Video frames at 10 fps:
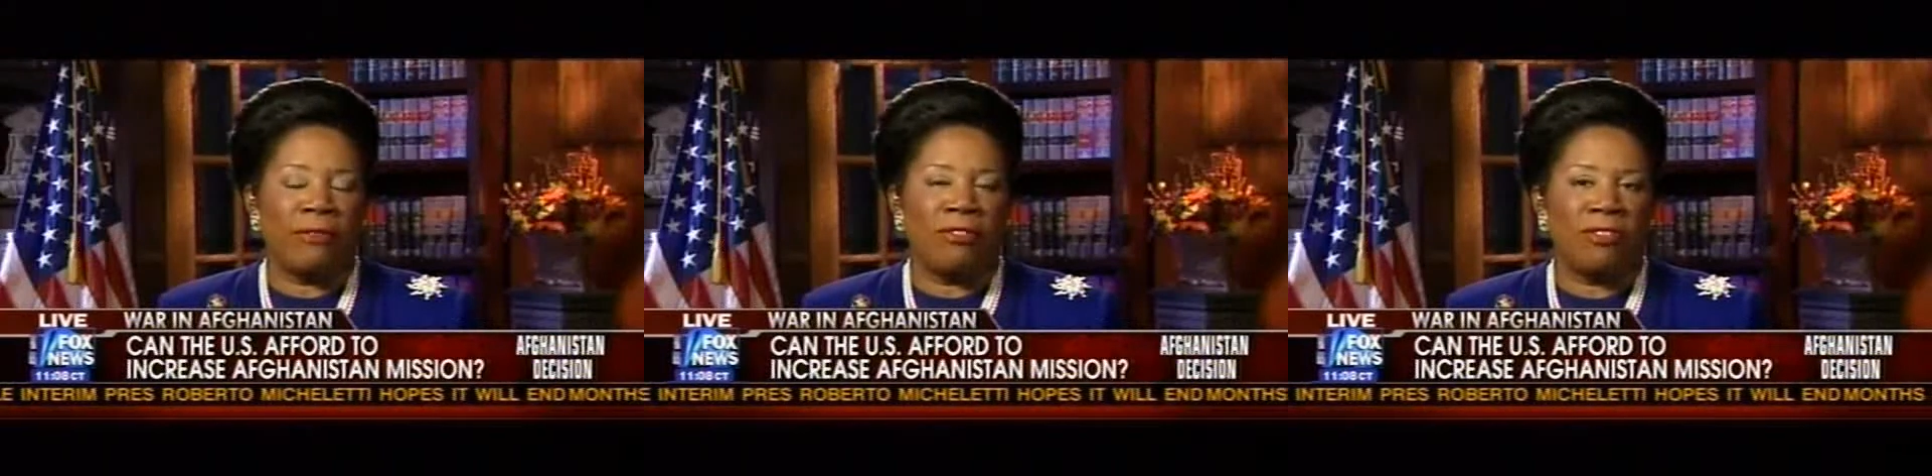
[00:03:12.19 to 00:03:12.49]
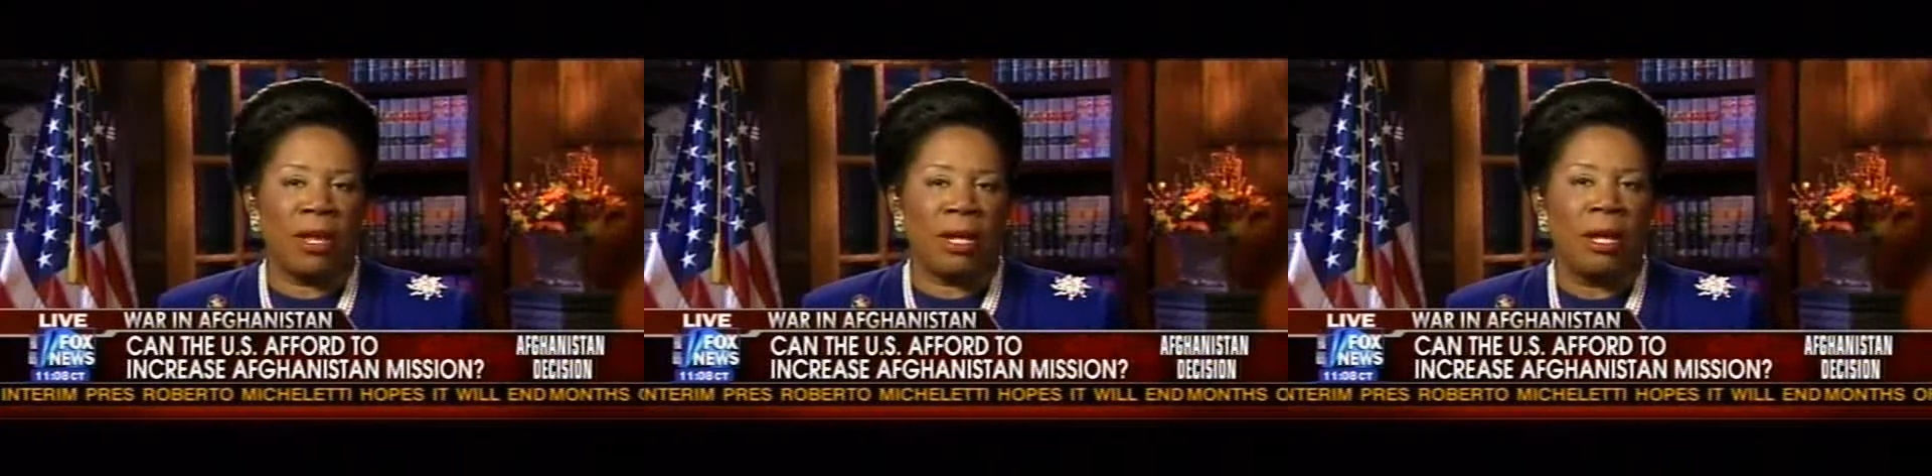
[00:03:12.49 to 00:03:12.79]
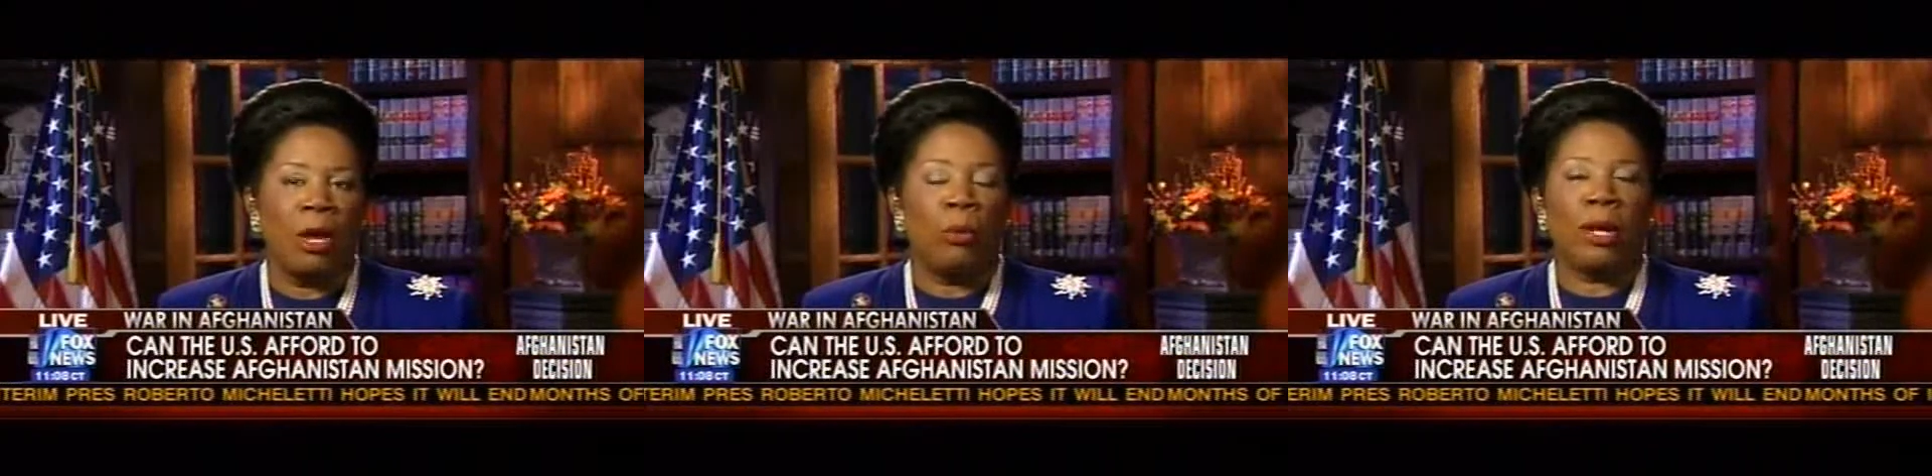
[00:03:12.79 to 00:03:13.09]
have to
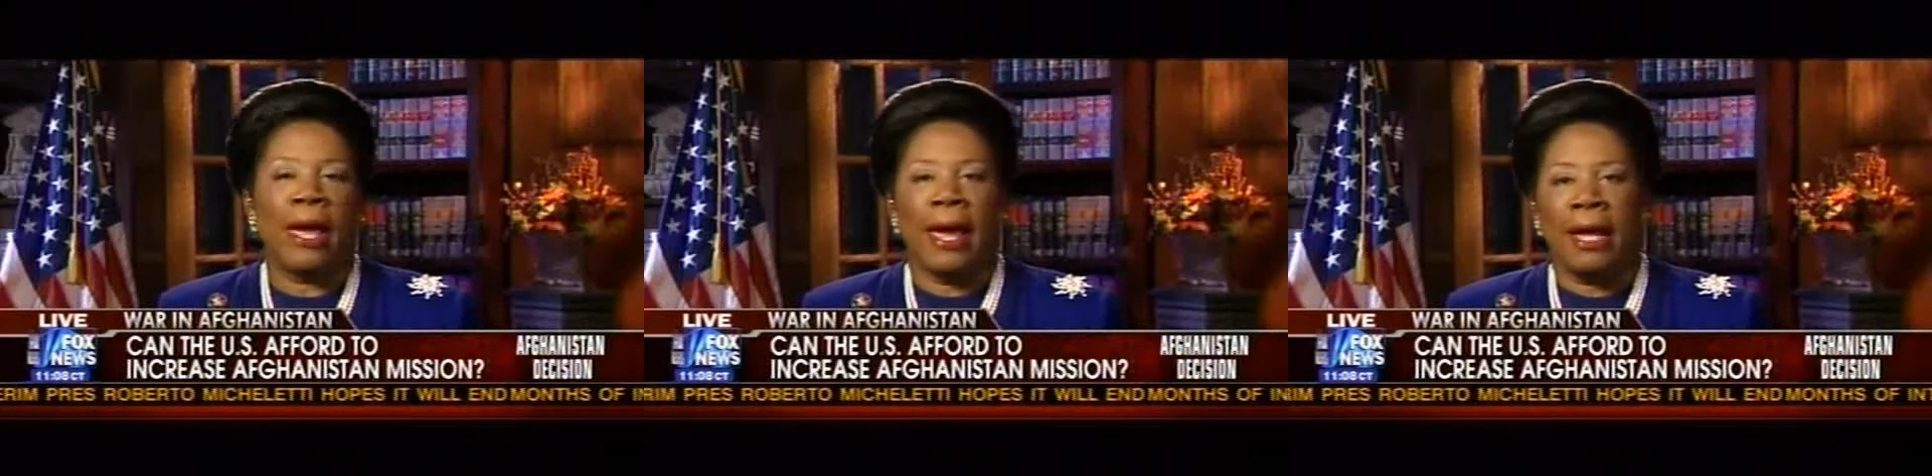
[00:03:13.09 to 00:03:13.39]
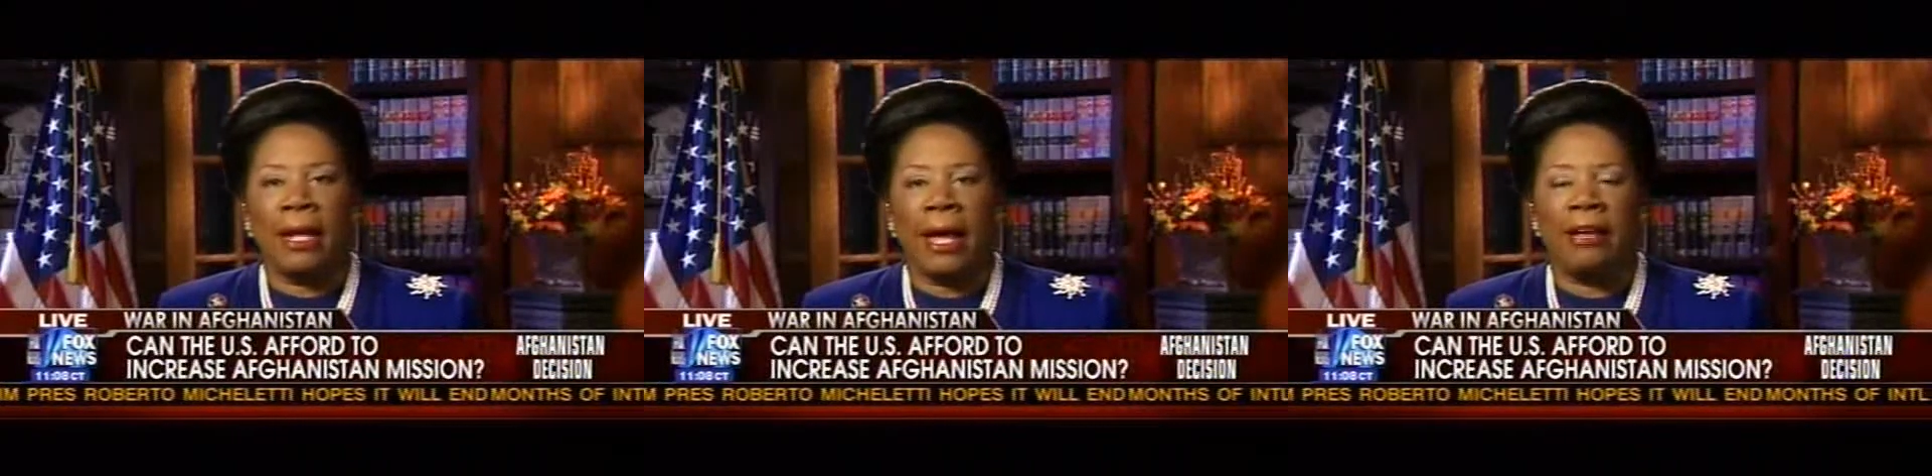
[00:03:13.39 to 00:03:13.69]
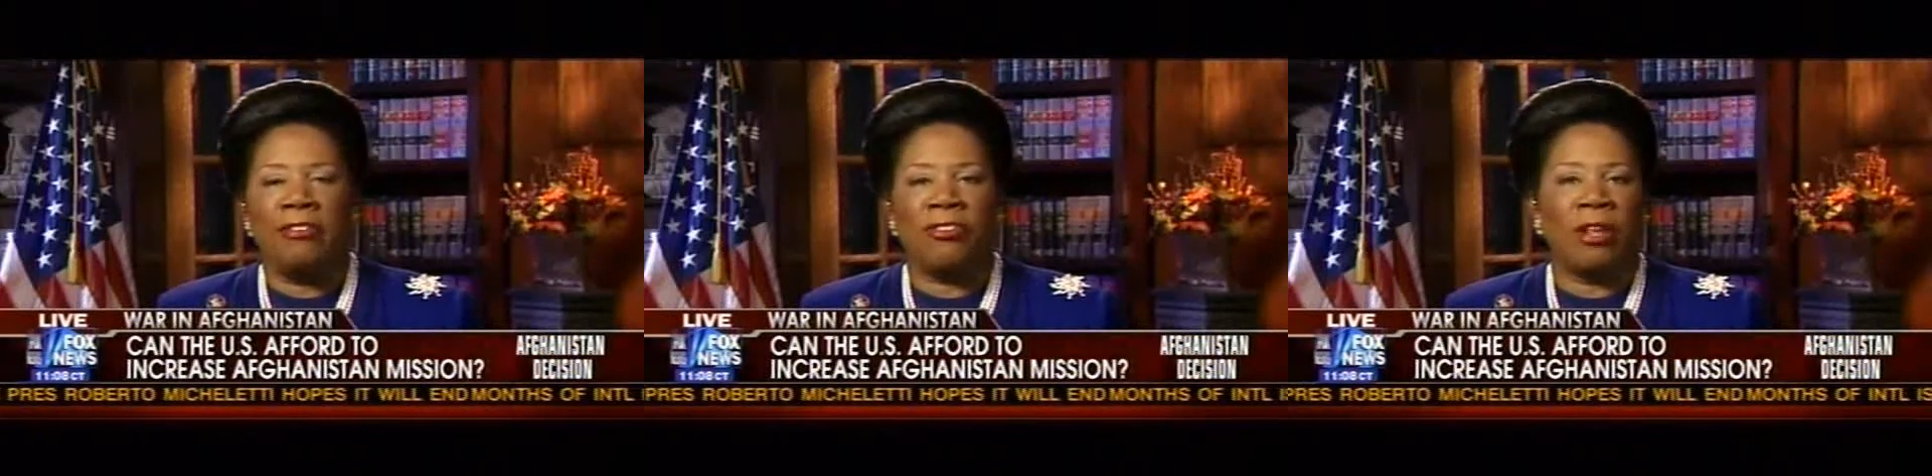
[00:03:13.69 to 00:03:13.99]
send? Will our
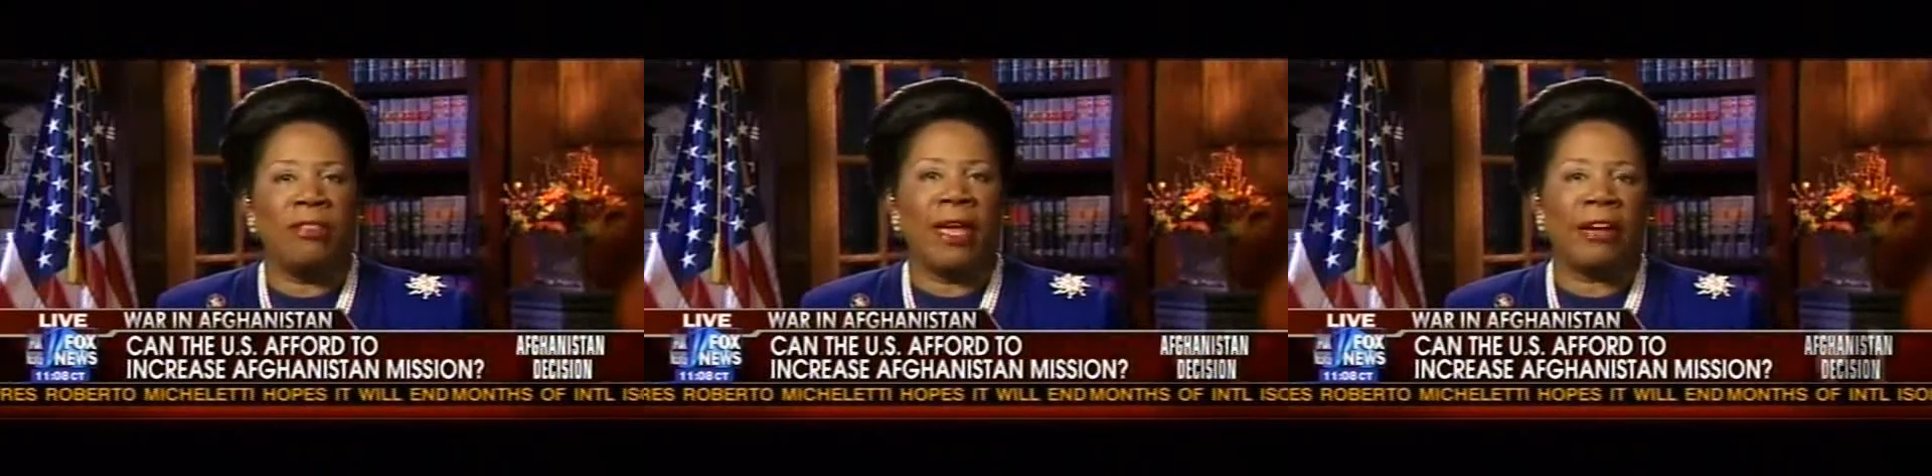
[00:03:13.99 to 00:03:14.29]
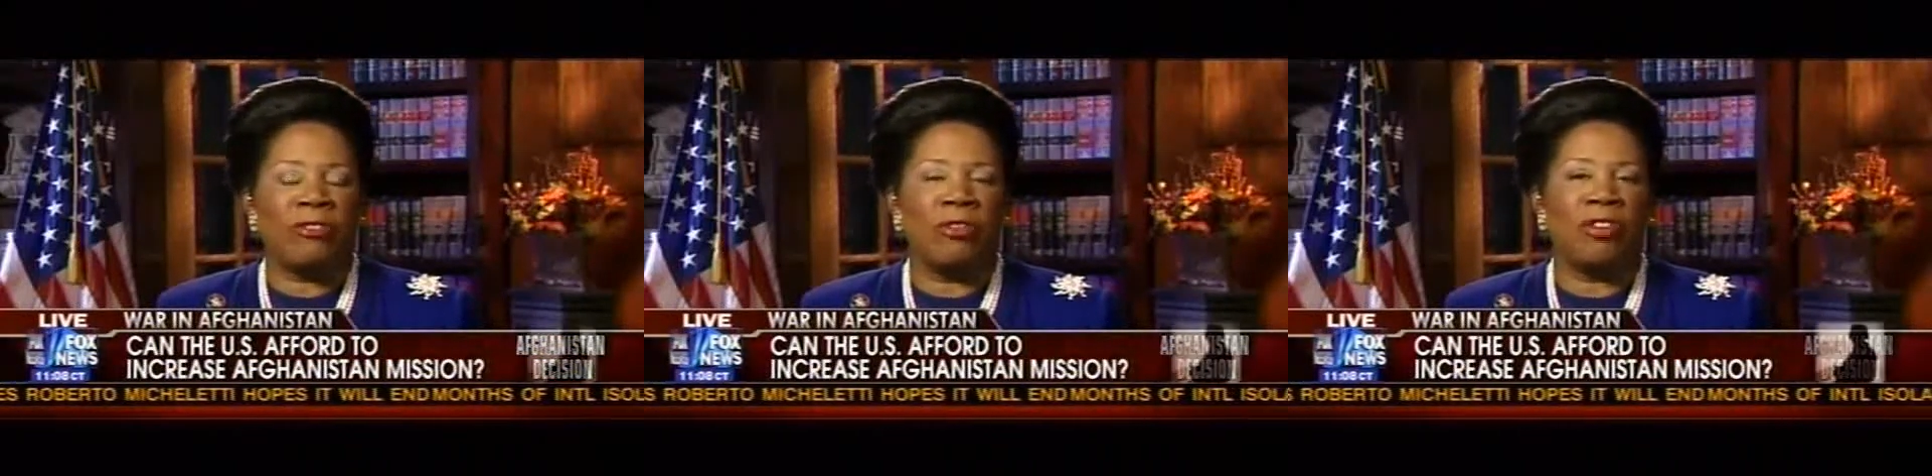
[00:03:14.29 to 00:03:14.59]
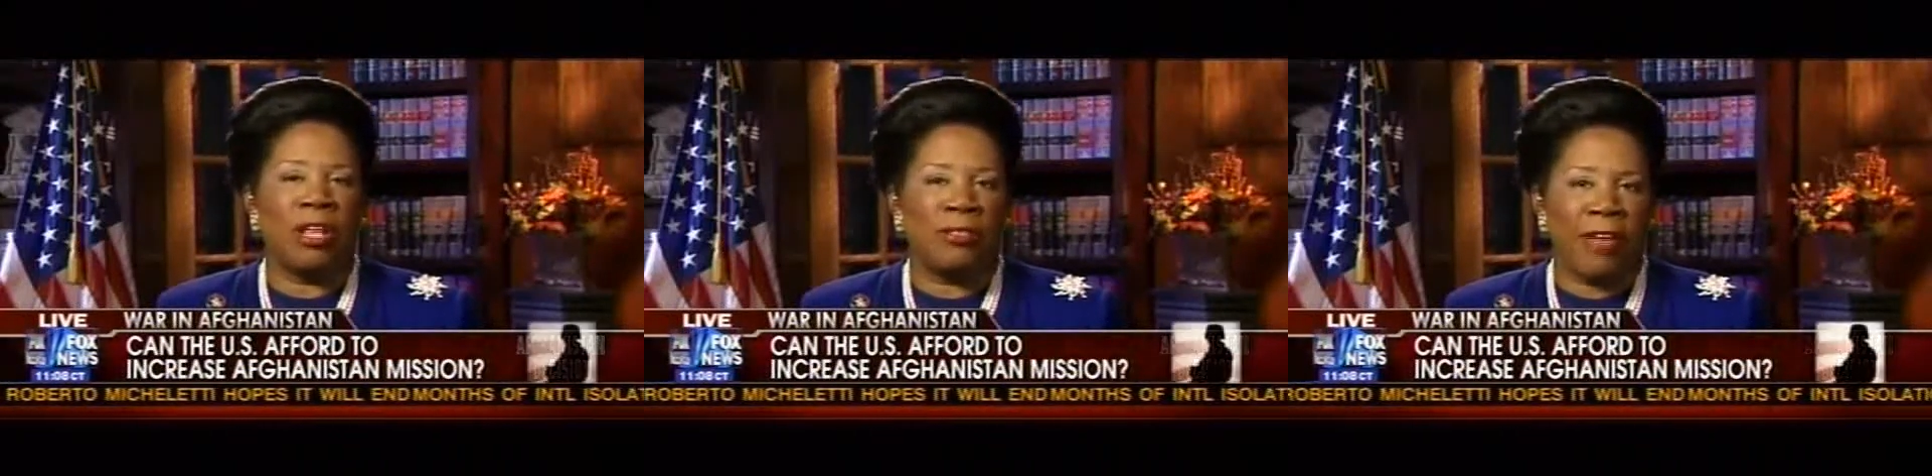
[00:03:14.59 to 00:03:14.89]
allies send the extra
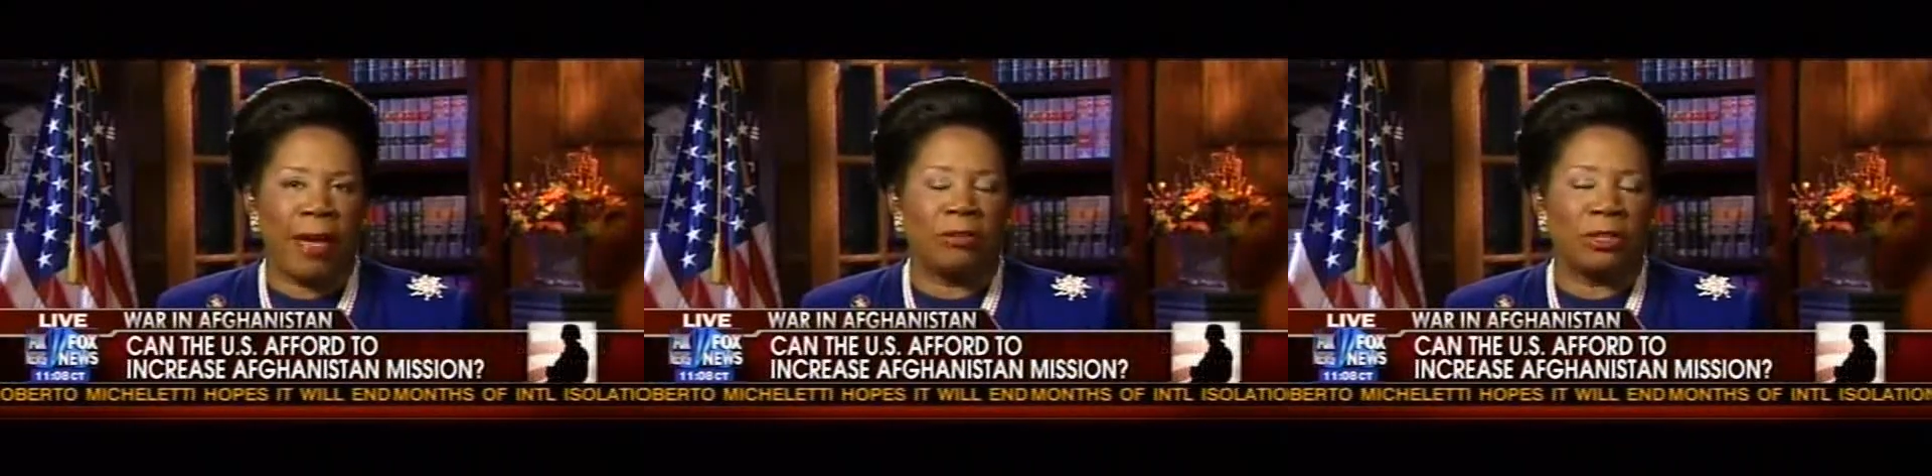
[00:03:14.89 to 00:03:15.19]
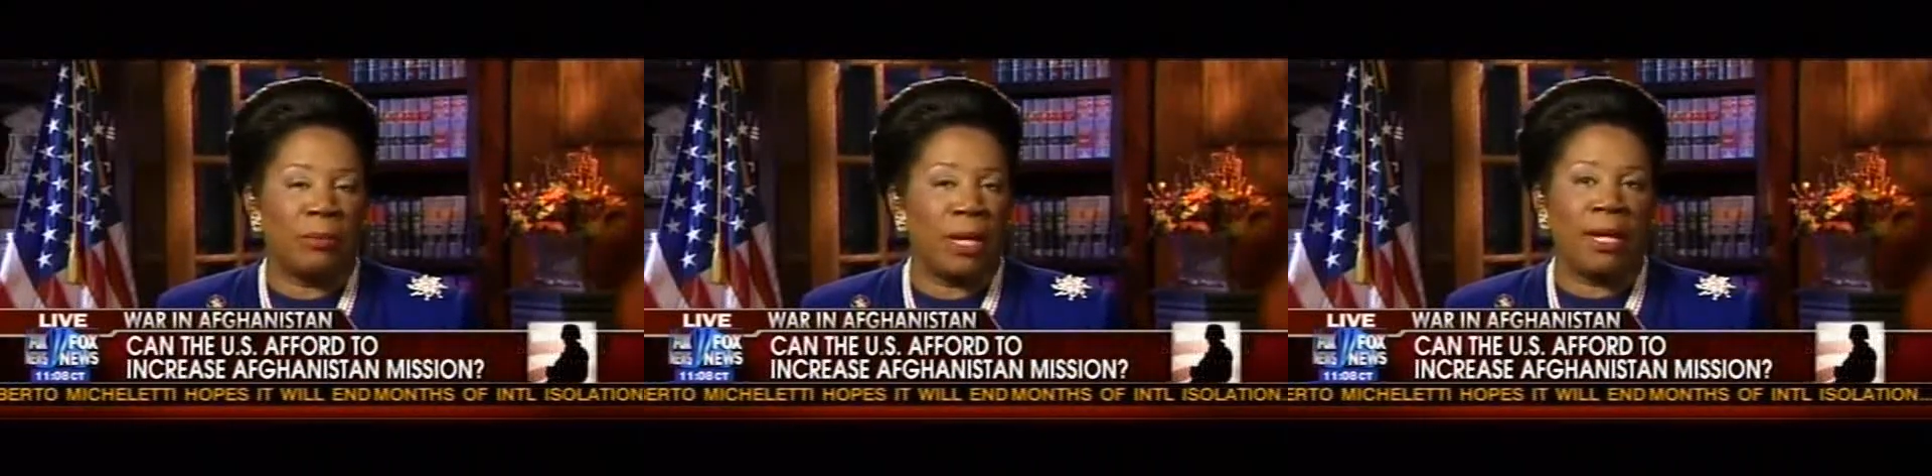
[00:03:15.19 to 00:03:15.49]
10,000,